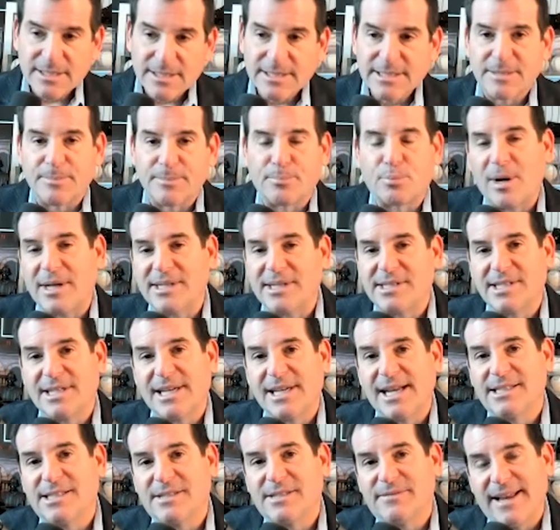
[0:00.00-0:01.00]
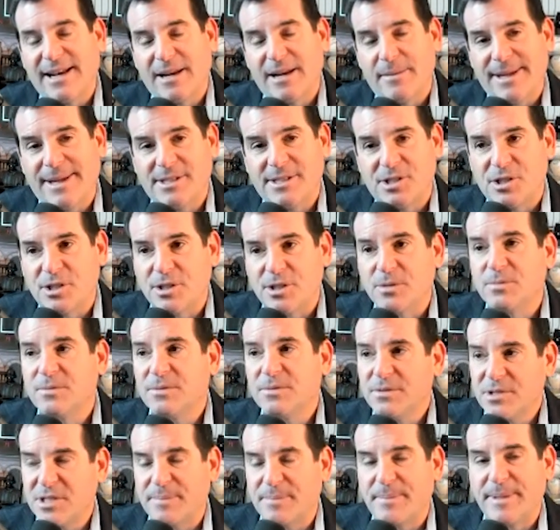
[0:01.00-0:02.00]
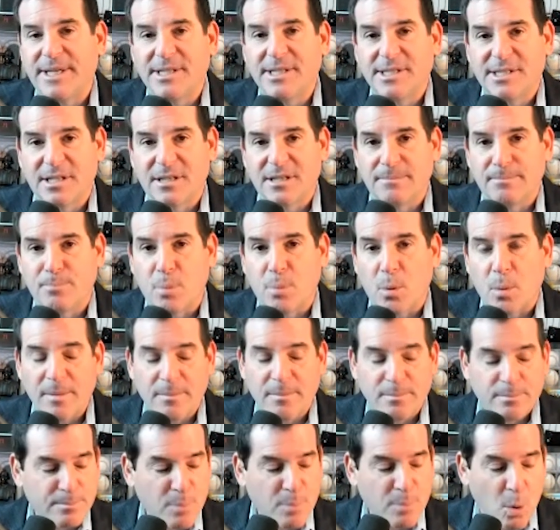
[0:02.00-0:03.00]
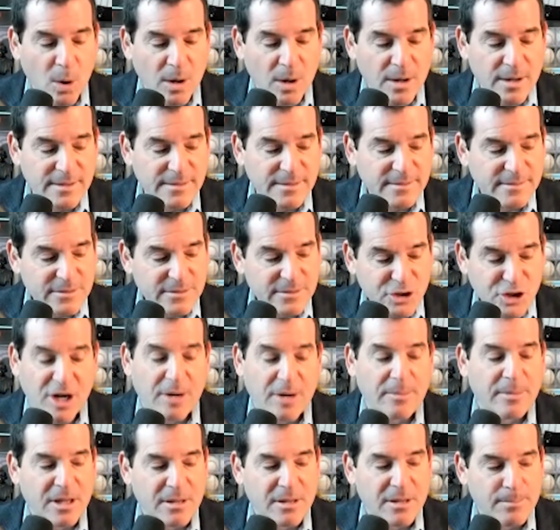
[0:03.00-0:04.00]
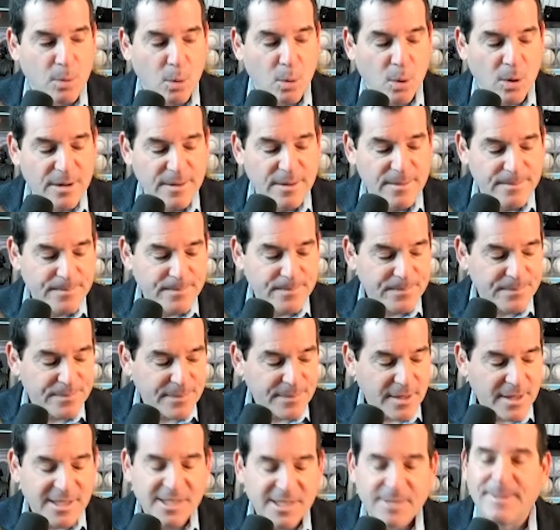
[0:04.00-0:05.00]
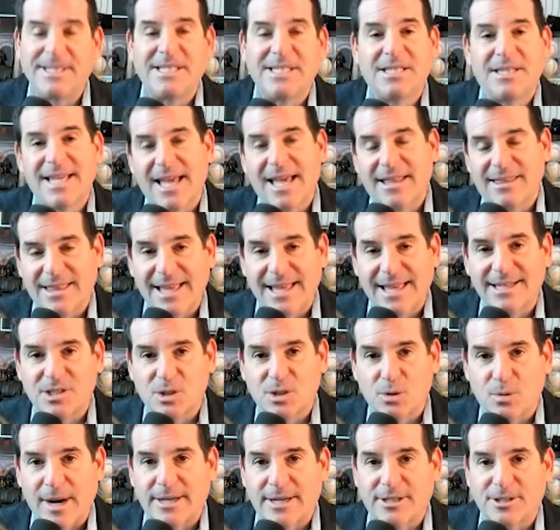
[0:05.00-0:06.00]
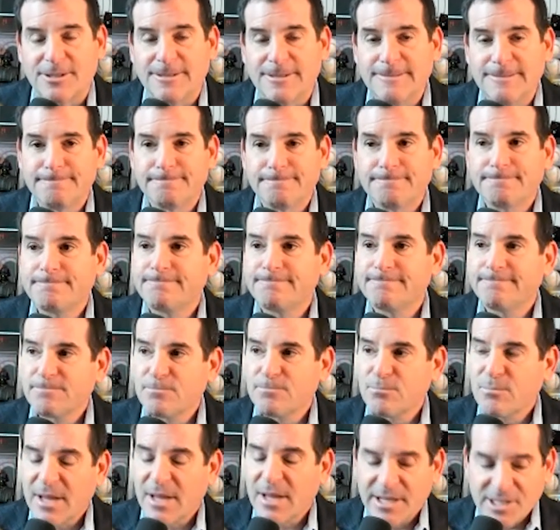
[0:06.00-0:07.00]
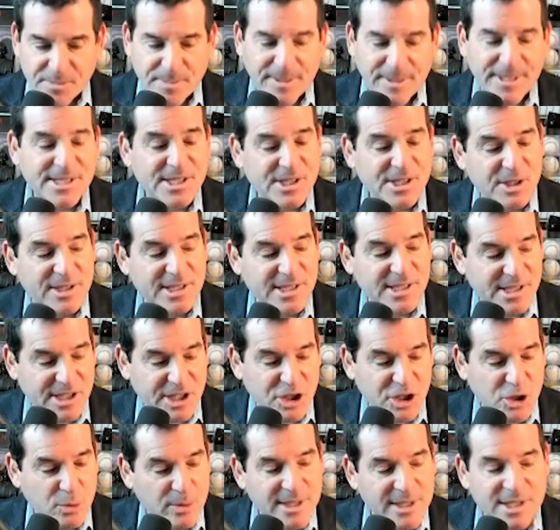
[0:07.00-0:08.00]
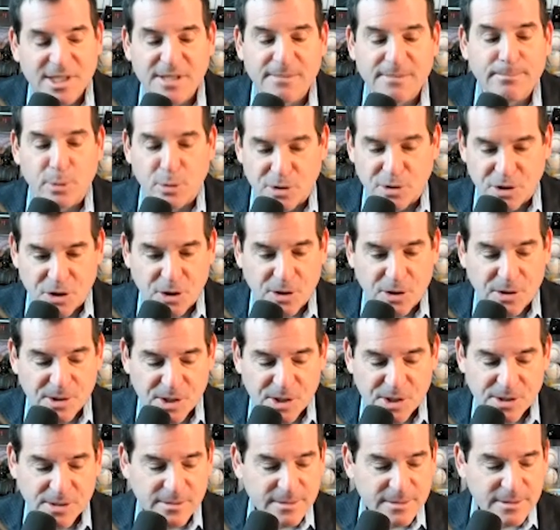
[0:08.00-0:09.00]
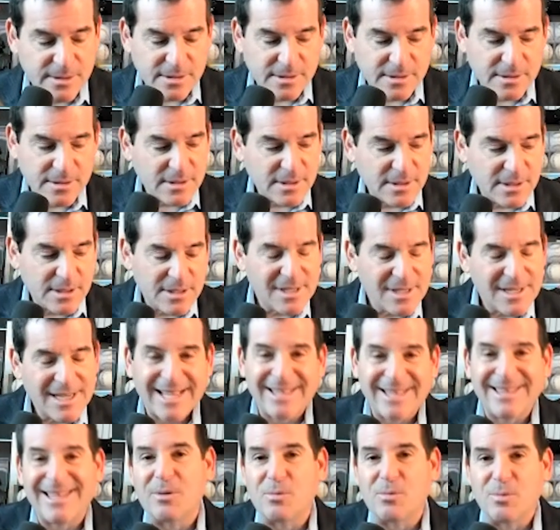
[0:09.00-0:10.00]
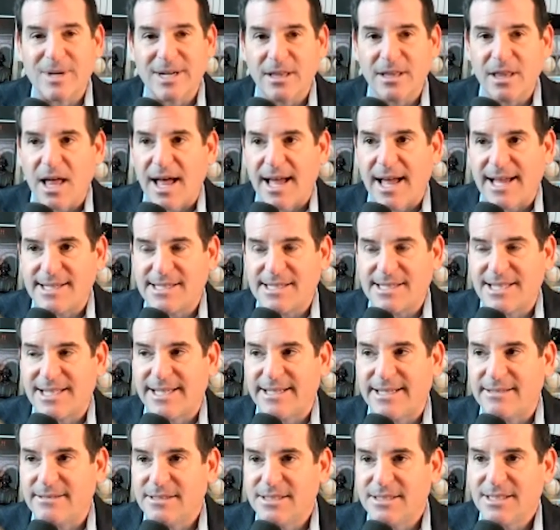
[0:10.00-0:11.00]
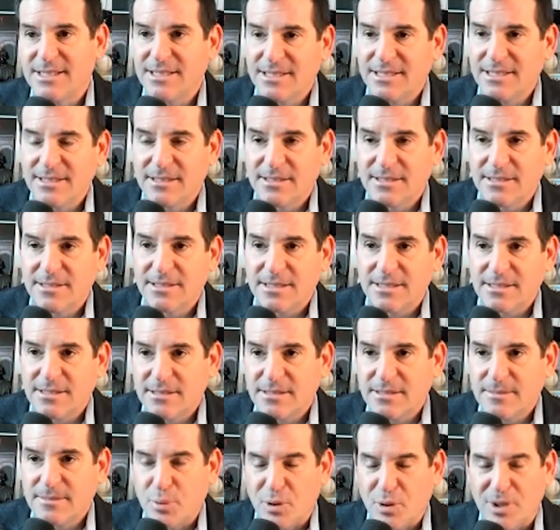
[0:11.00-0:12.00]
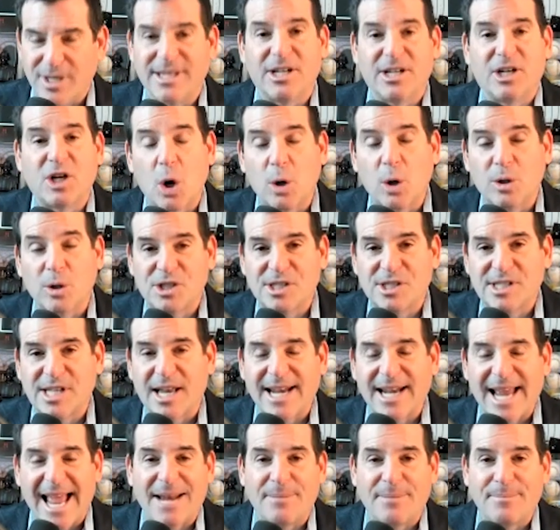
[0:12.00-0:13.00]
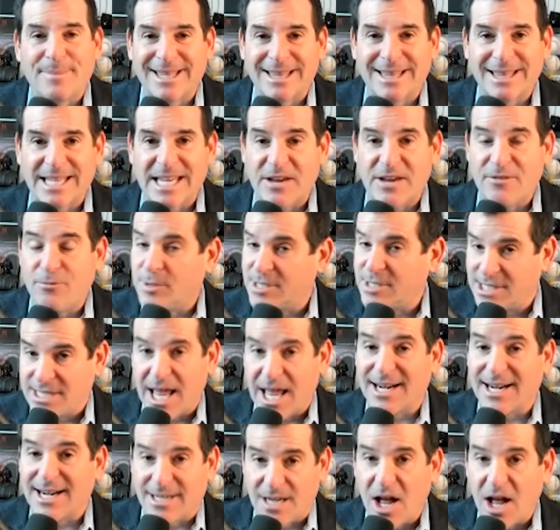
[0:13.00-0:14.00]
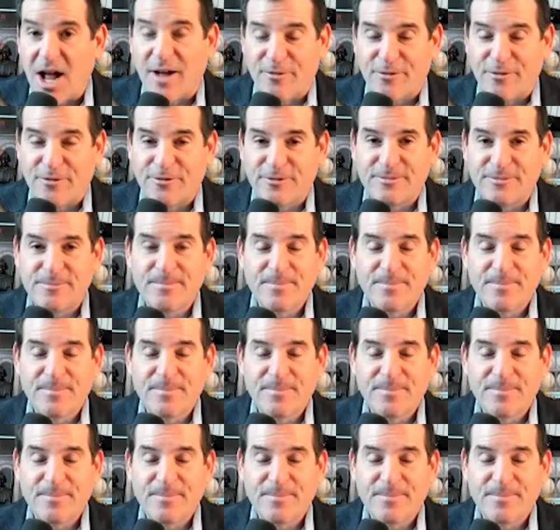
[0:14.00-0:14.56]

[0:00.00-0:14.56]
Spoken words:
The president of NMSU speaks to the board, chairman of the board, speaks to the athletic director, speaks to constituents and boosters, and they realize that putting the coaches on admin leave was not enough.